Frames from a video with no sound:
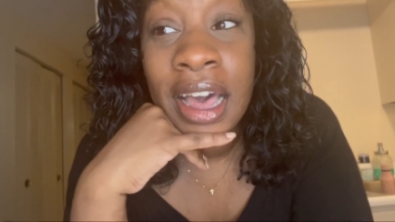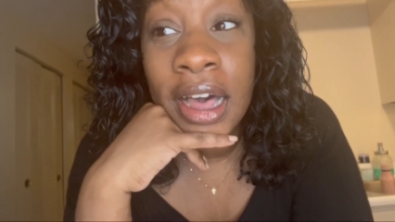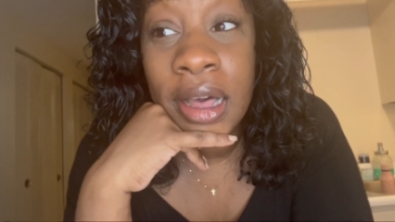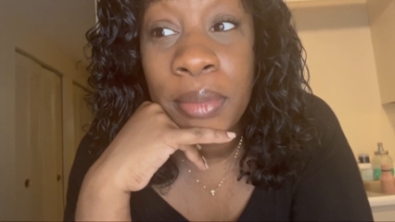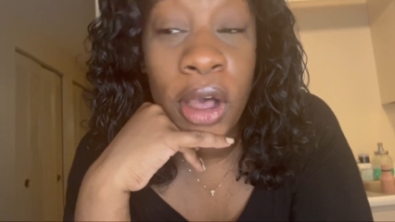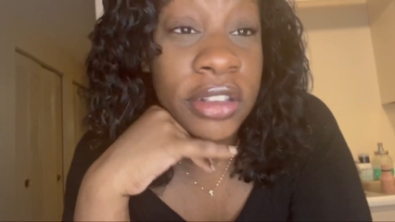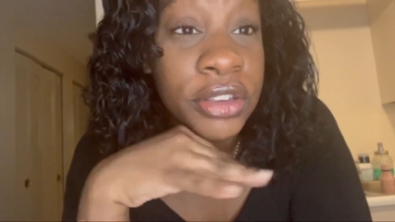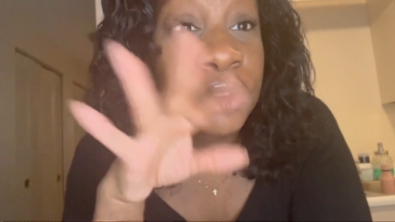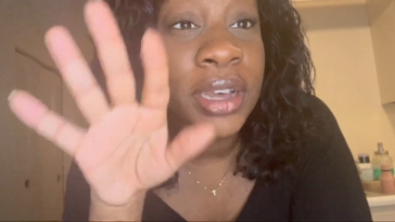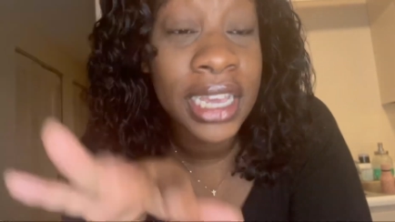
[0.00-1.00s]

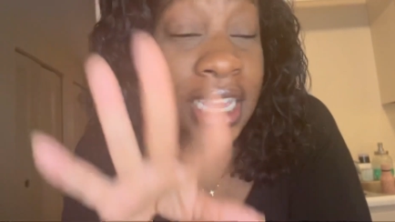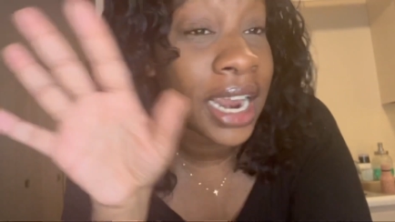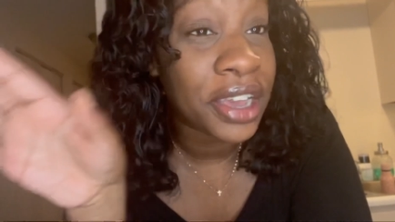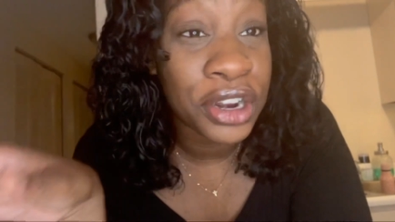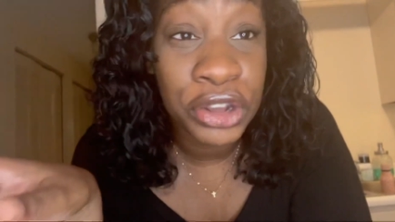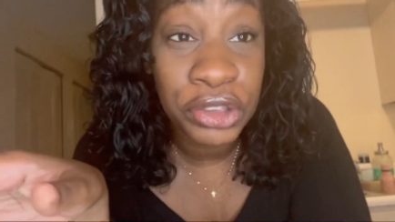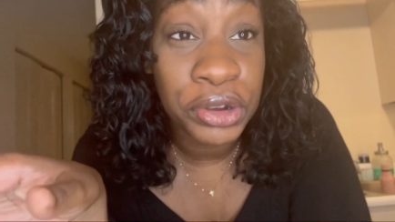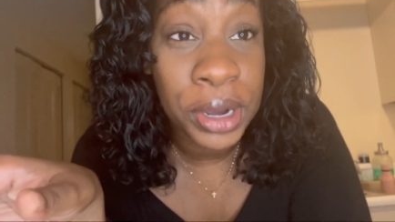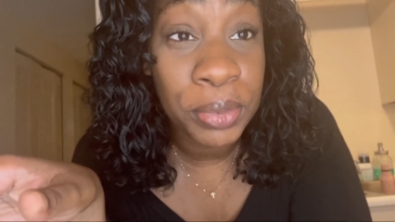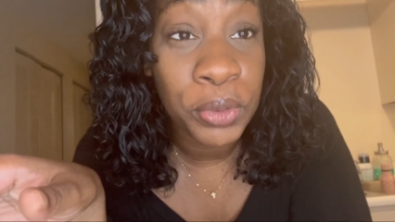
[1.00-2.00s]
Also, again, I can hook
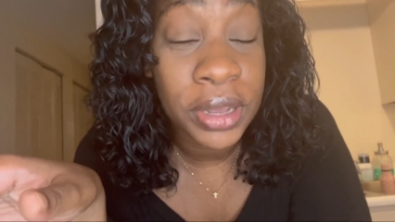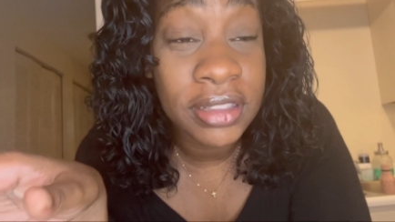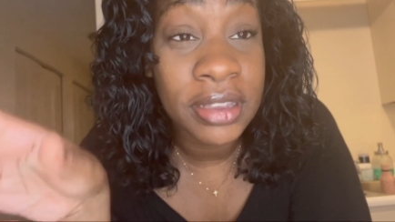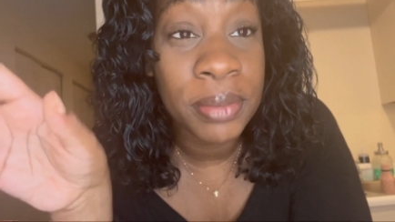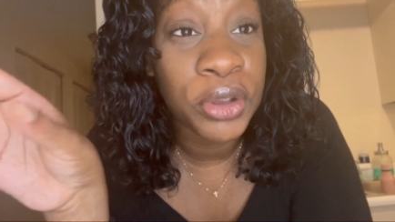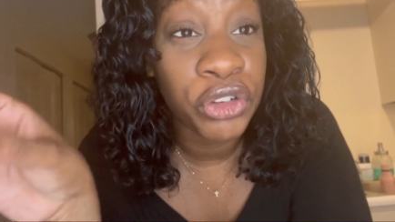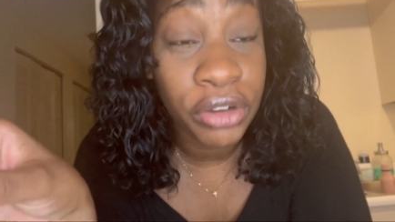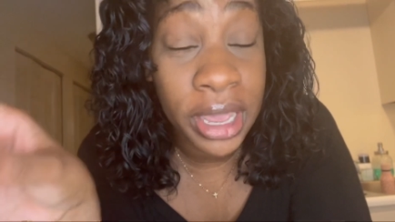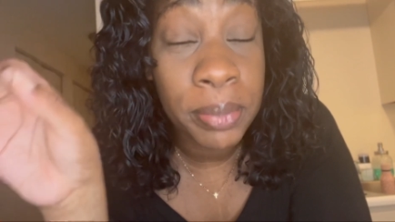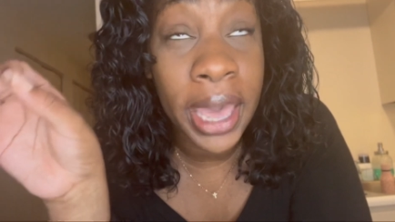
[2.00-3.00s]
you up with some
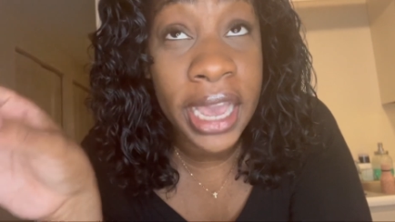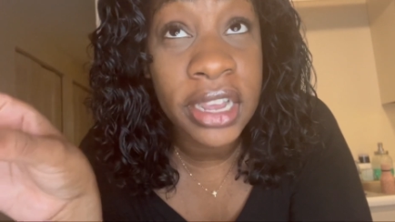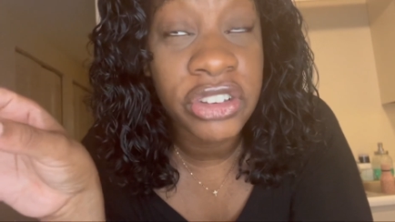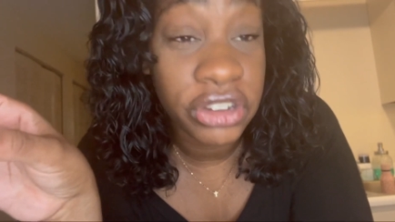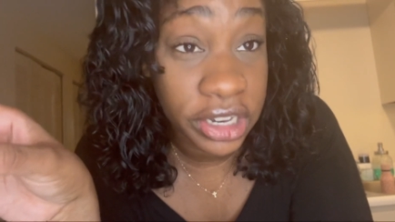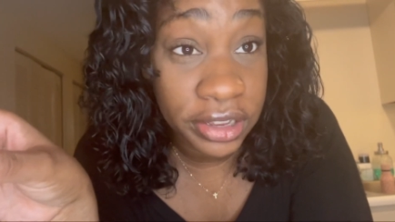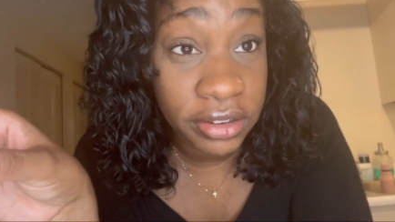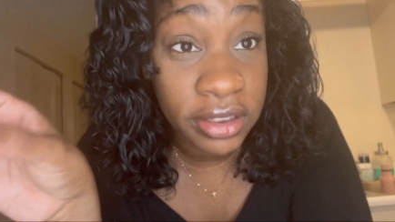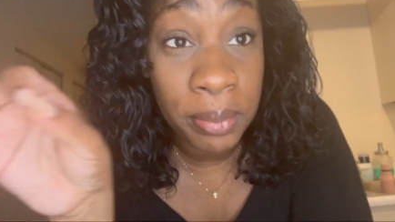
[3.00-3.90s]
great package deals